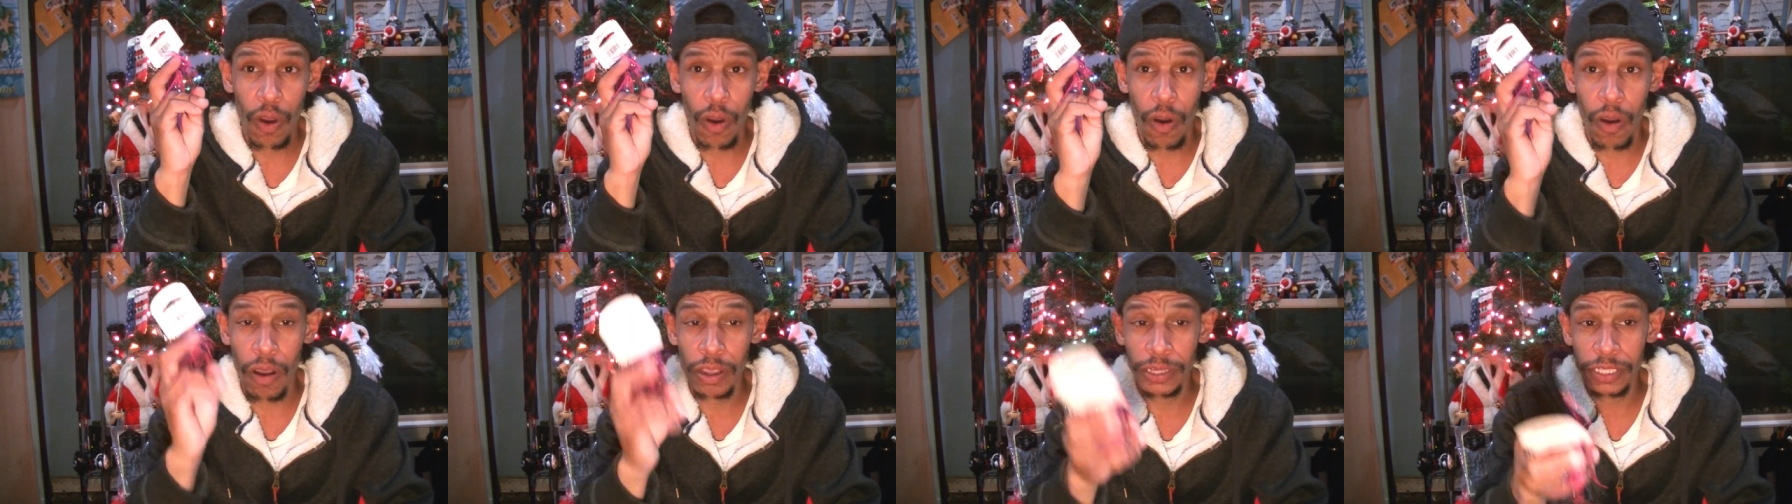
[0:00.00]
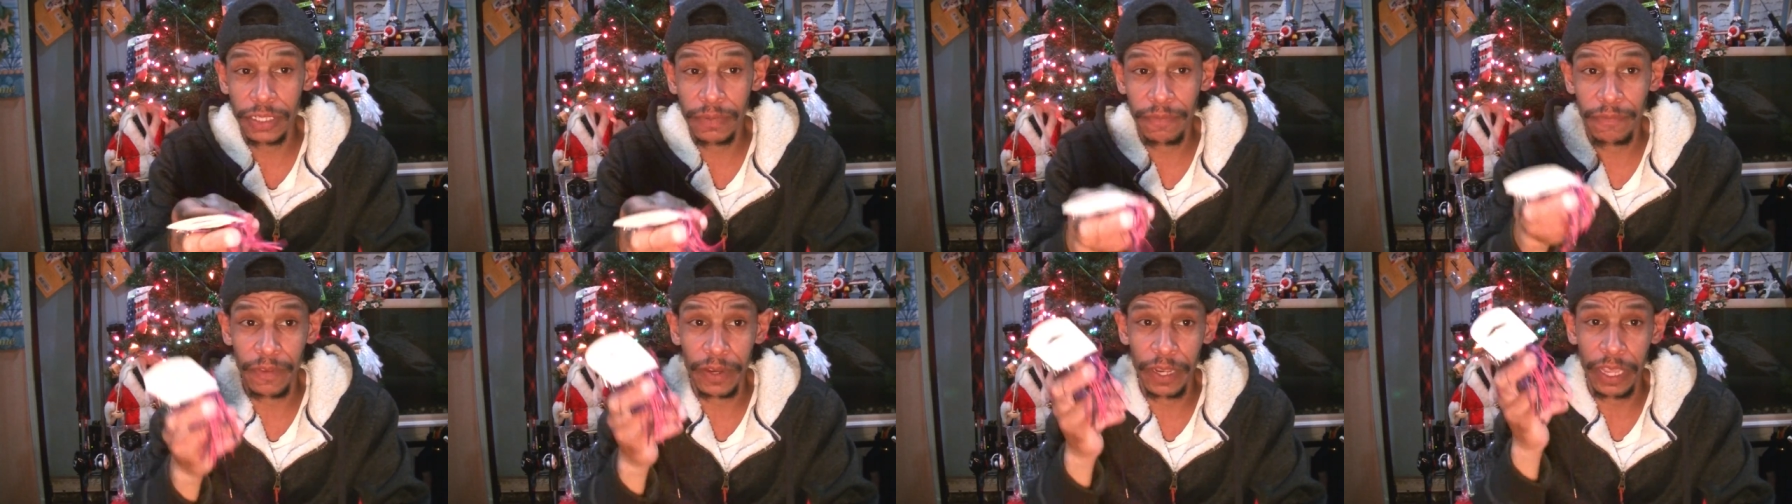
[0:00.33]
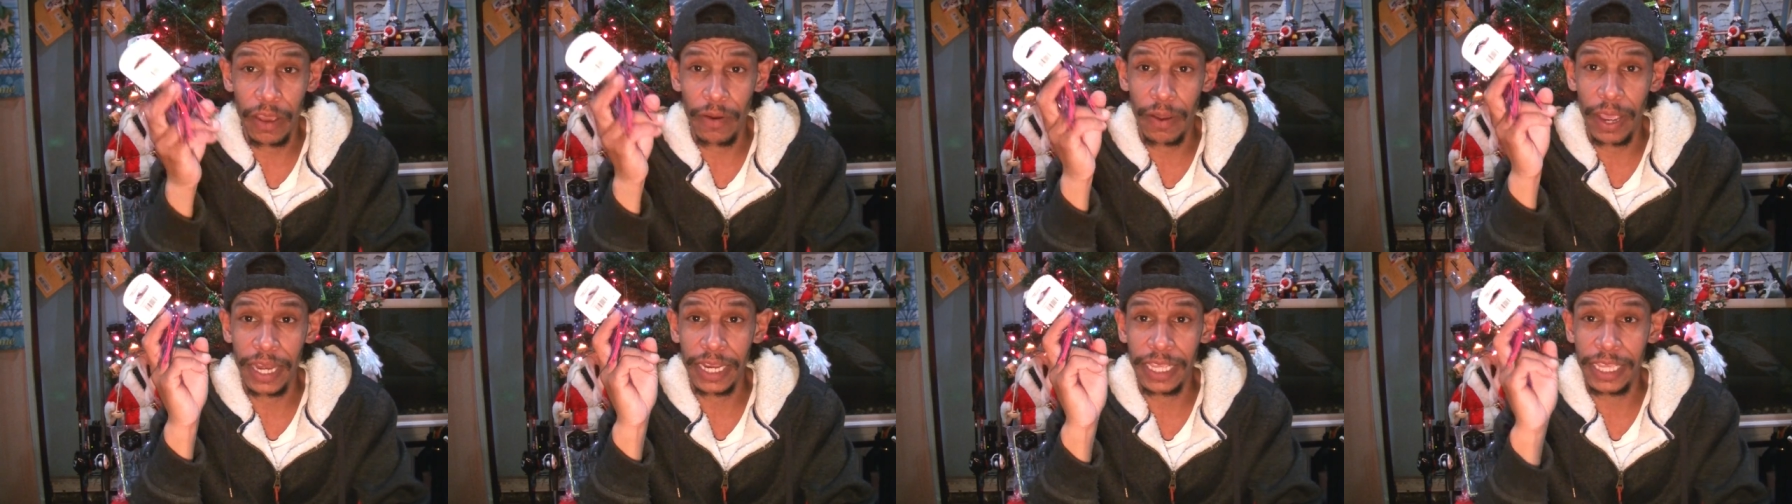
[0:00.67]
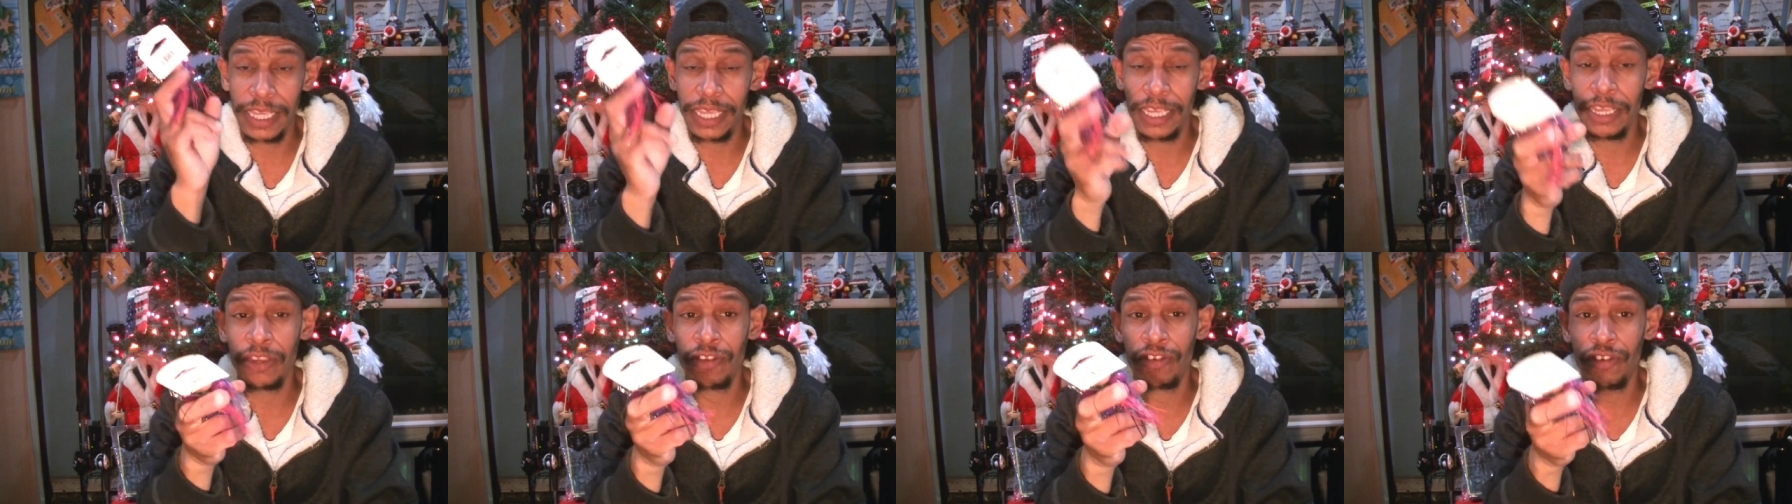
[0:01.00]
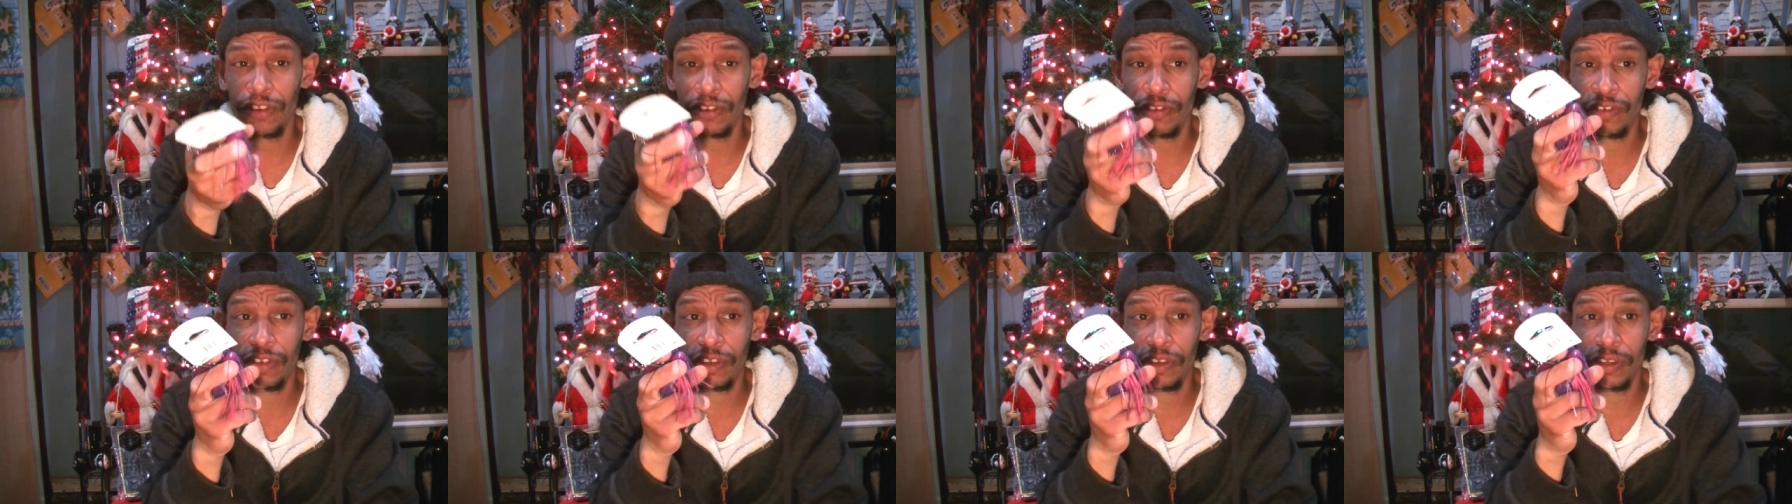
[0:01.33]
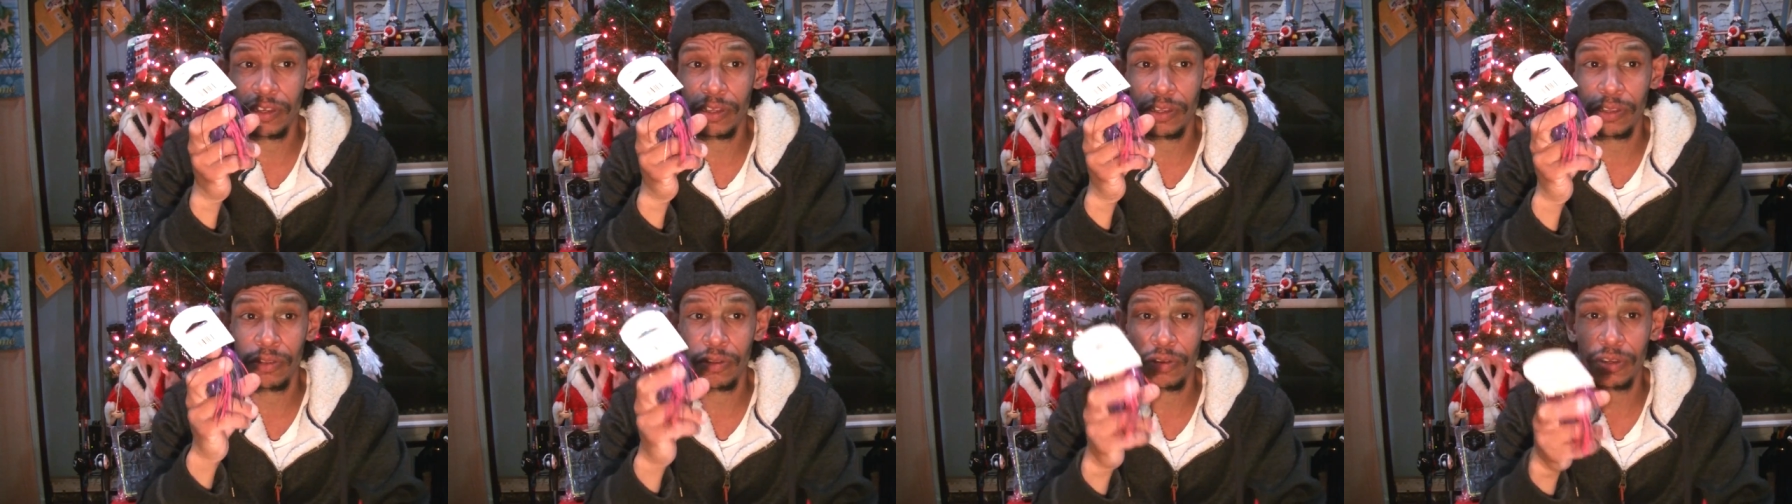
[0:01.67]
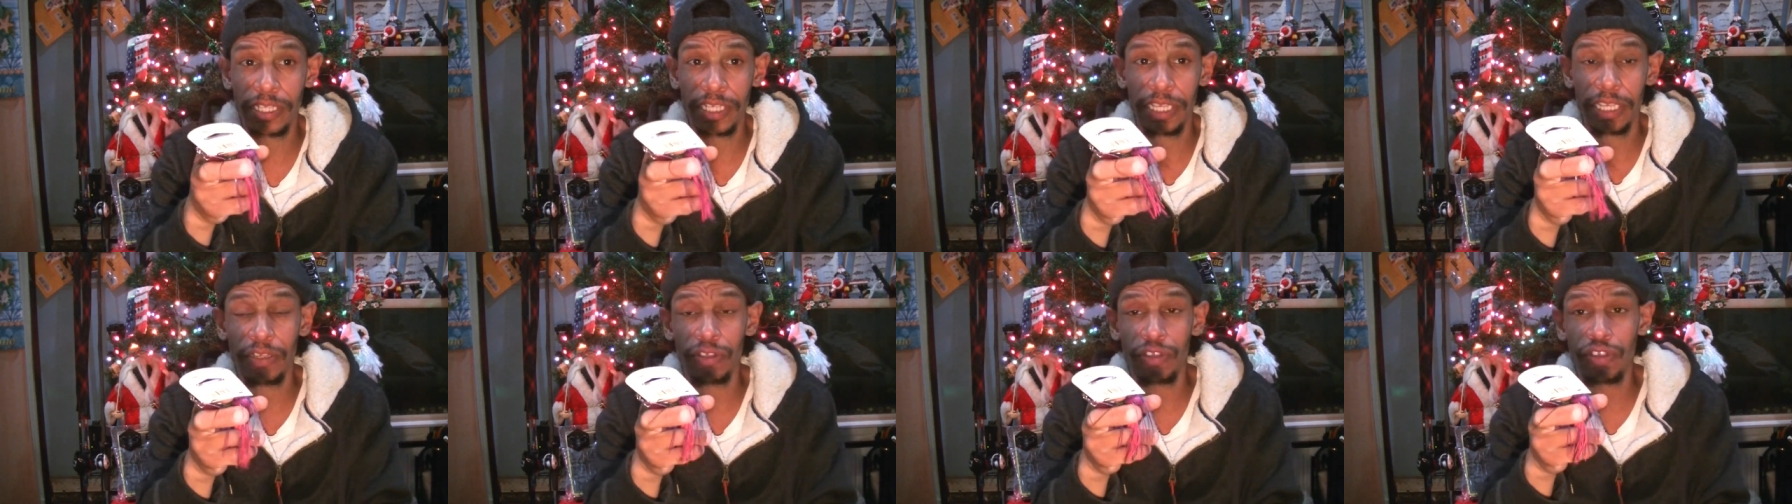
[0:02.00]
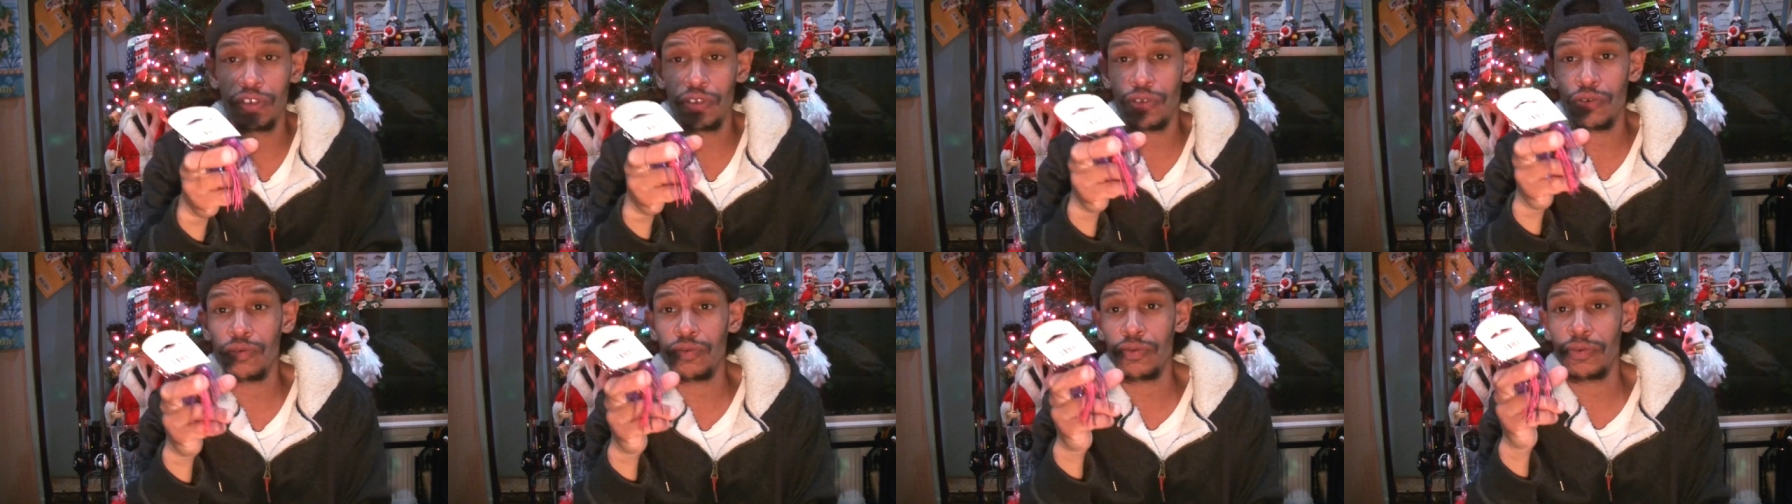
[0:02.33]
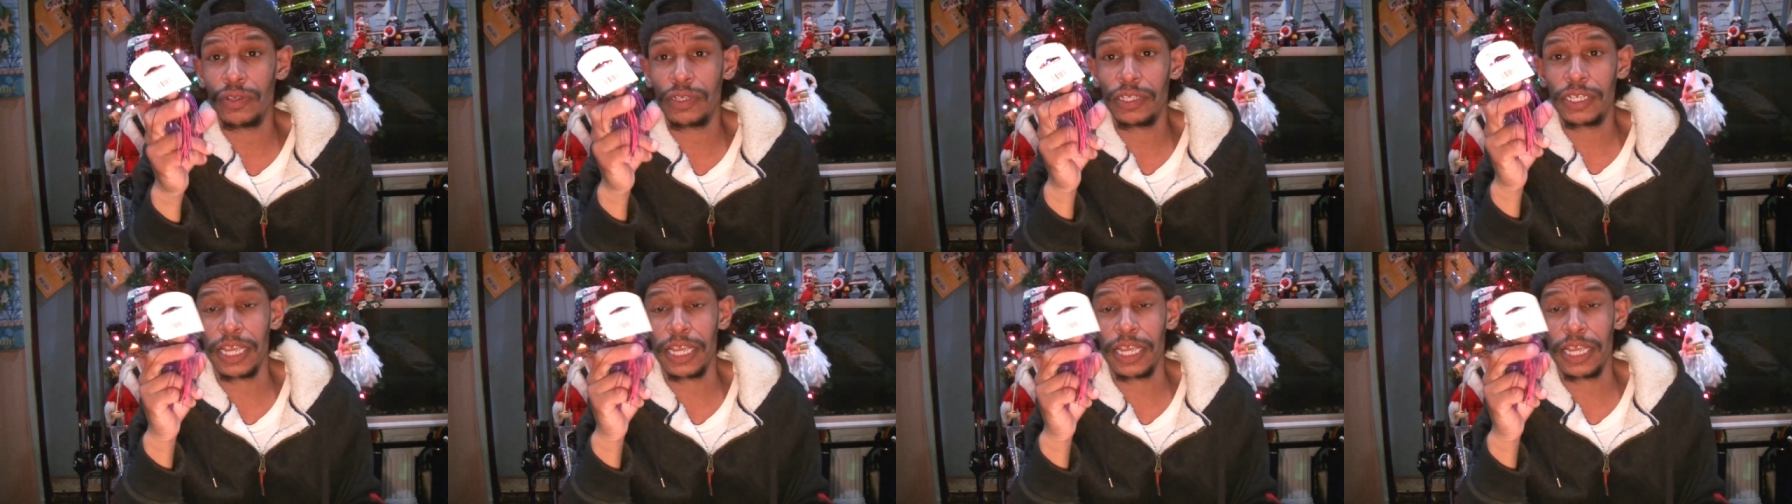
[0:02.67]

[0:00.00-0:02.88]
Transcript: Awesome video, and he just looked into